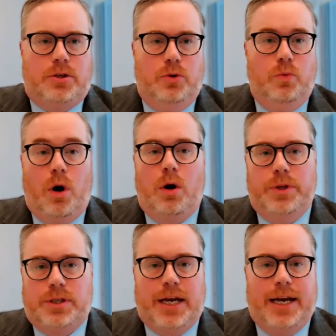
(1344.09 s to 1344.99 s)
to work
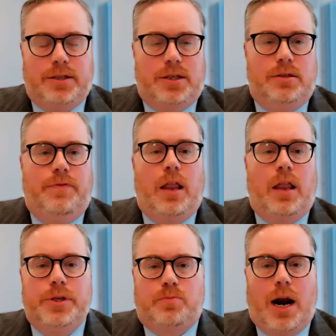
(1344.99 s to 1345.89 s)
with Sykes to
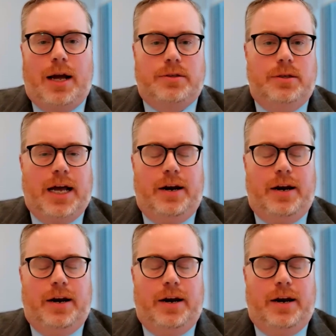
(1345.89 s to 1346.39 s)
develop this product and